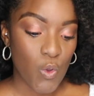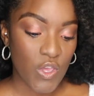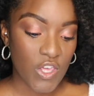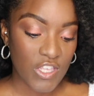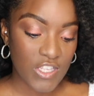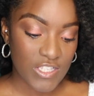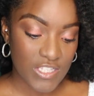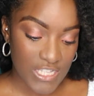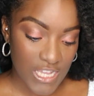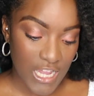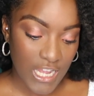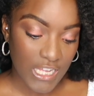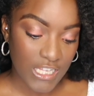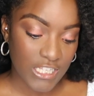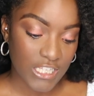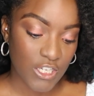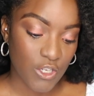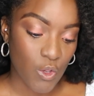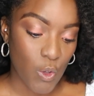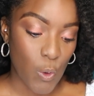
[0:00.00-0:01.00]

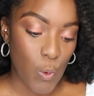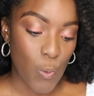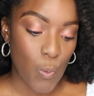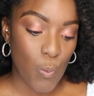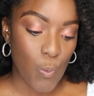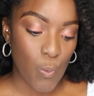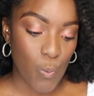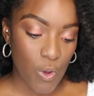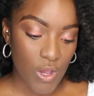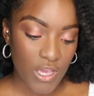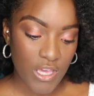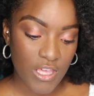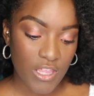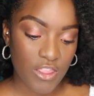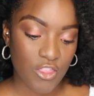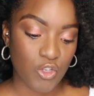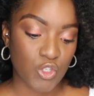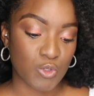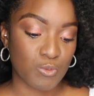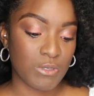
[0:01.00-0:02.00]
exactly
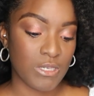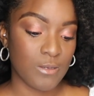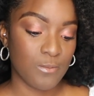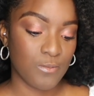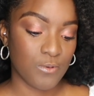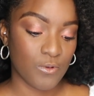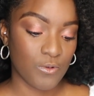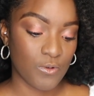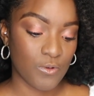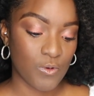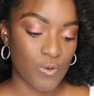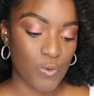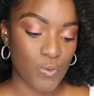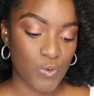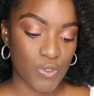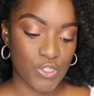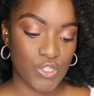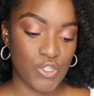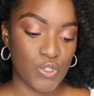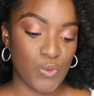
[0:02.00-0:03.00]
what those people
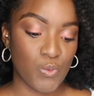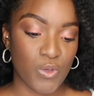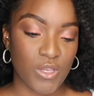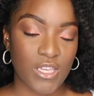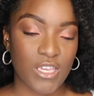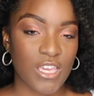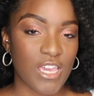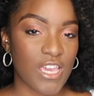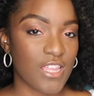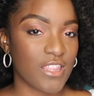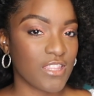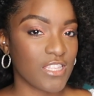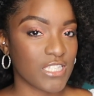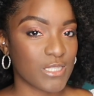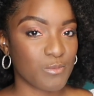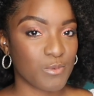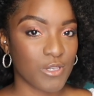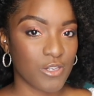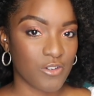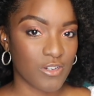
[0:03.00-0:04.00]
were doing at
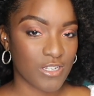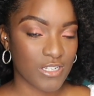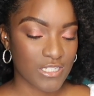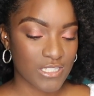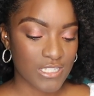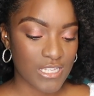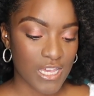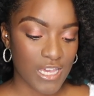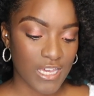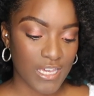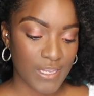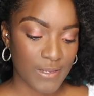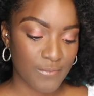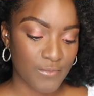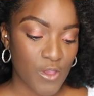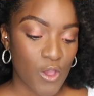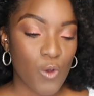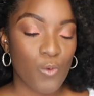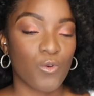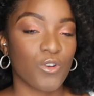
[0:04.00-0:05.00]
this period in time,
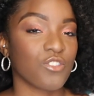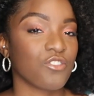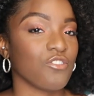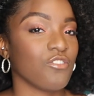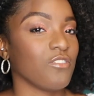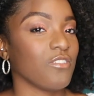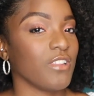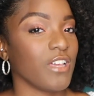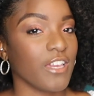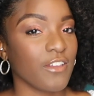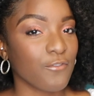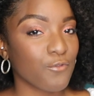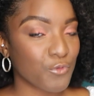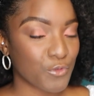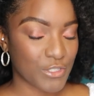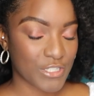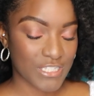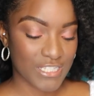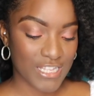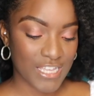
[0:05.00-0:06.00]
what their life
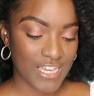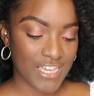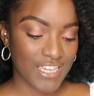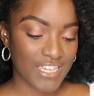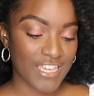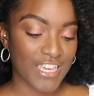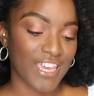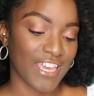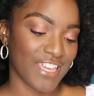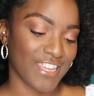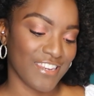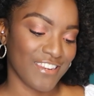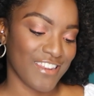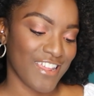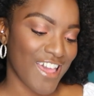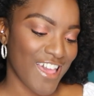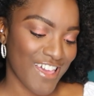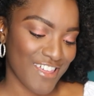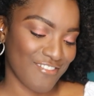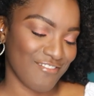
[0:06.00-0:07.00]
was like, and
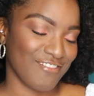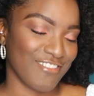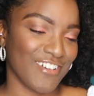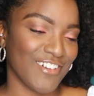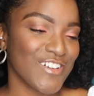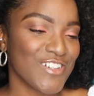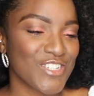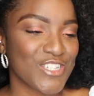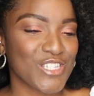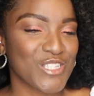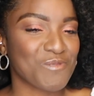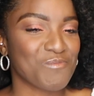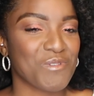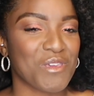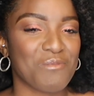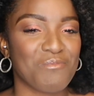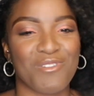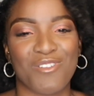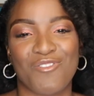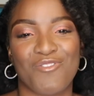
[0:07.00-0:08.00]
I don't know, it just
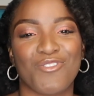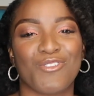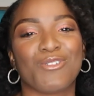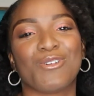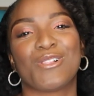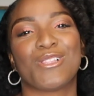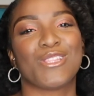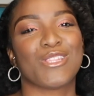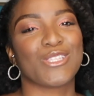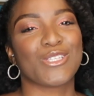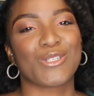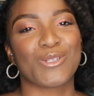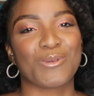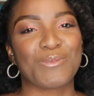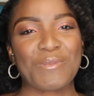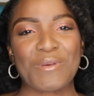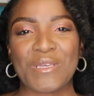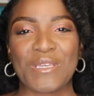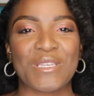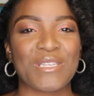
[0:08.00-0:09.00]
made me feel a little
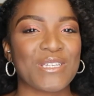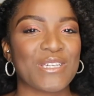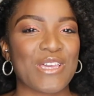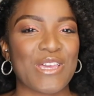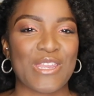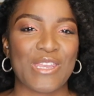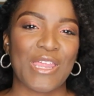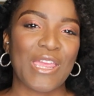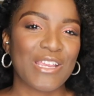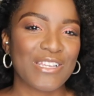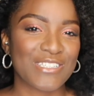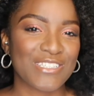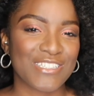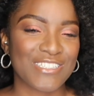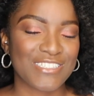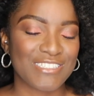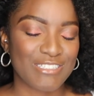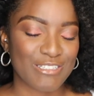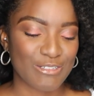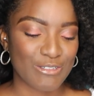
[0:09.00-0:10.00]
bit
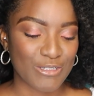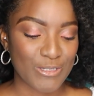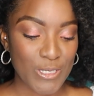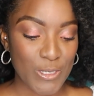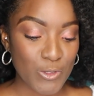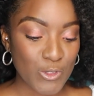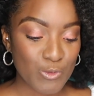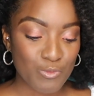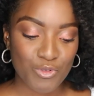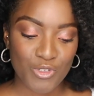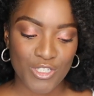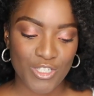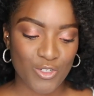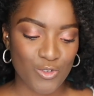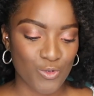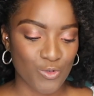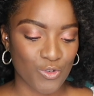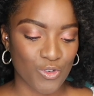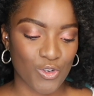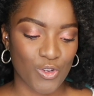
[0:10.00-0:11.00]
connected. So it was pretty
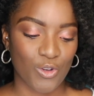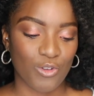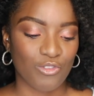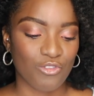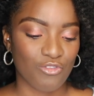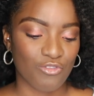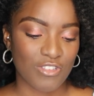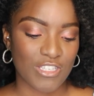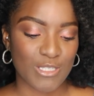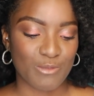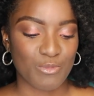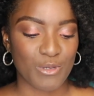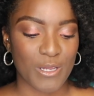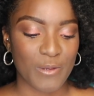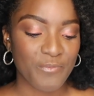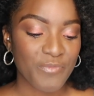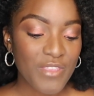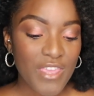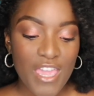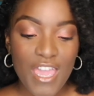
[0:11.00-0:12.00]
cool to go through these,
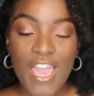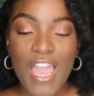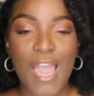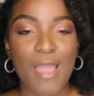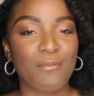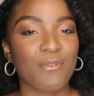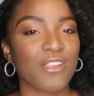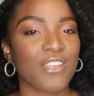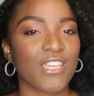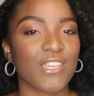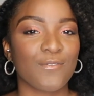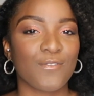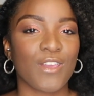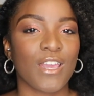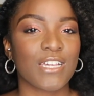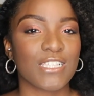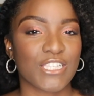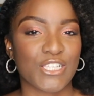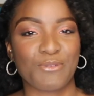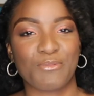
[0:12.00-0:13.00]
but I'm gonna give you
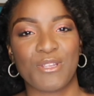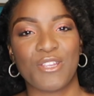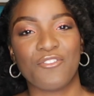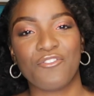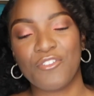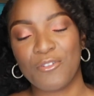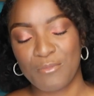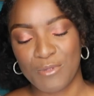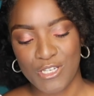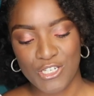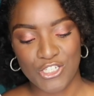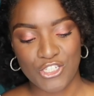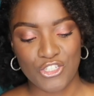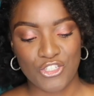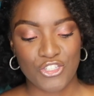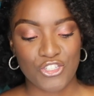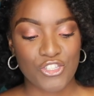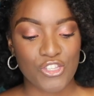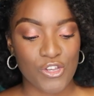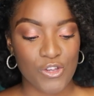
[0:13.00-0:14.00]
guys a little bit of
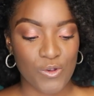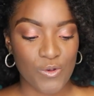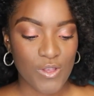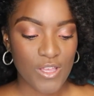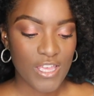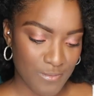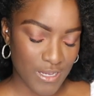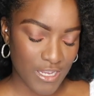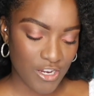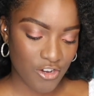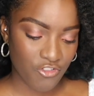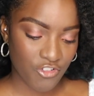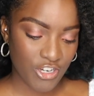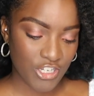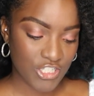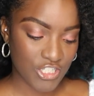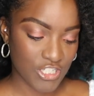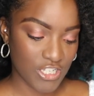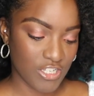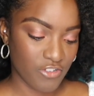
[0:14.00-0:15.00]
information. So the
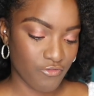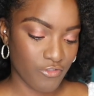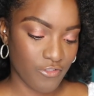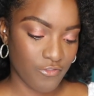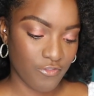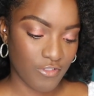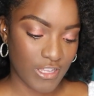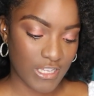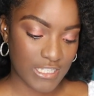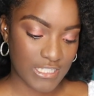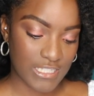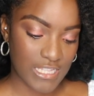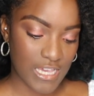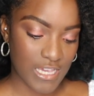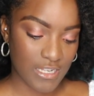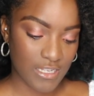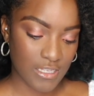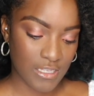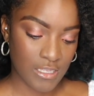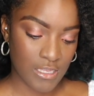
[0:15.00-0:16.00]
migration reflects
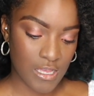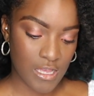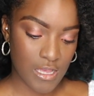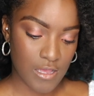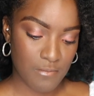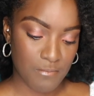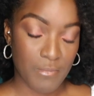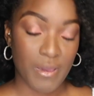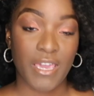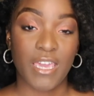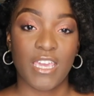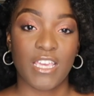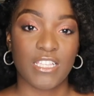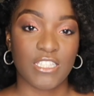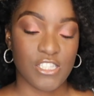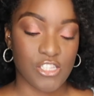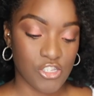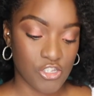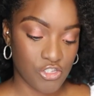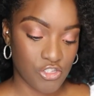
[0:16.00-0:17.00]
that my
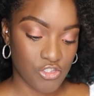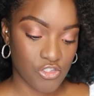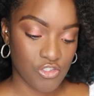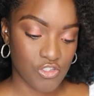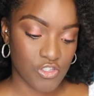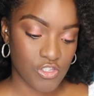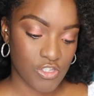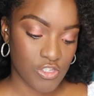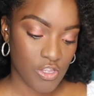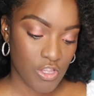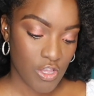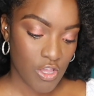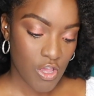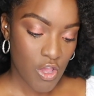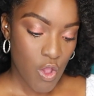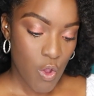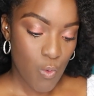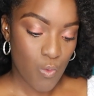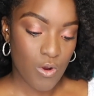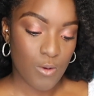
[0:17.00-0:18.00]
ancestors
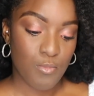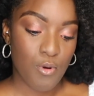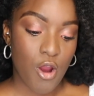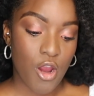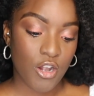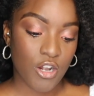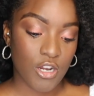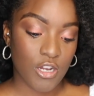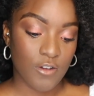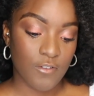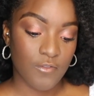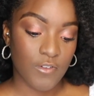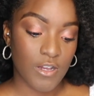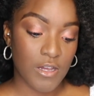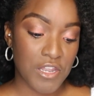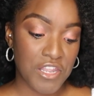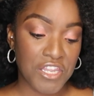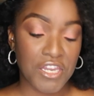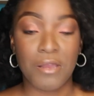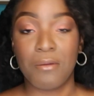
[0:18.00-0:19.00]
were part of
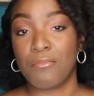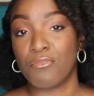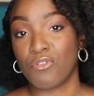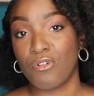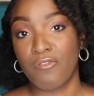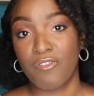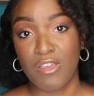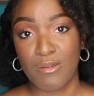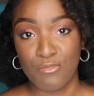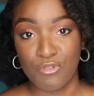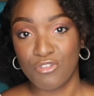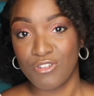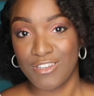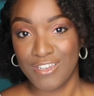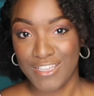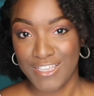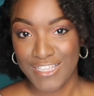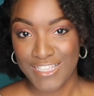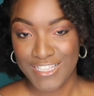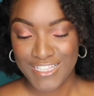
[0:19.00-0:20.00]
a number of
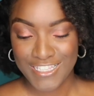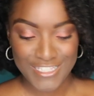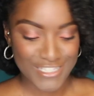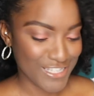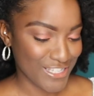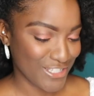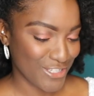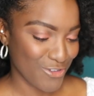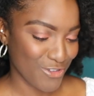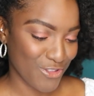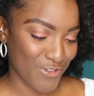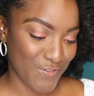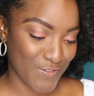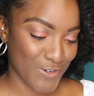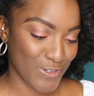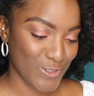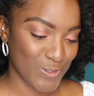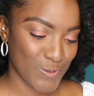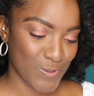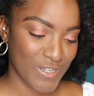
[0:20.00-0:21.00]
communities. So the
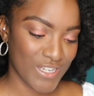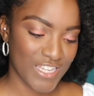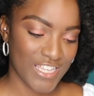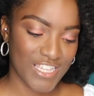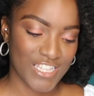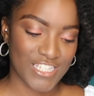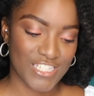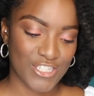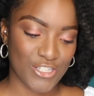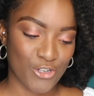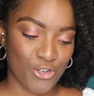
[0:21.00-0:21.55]
first one is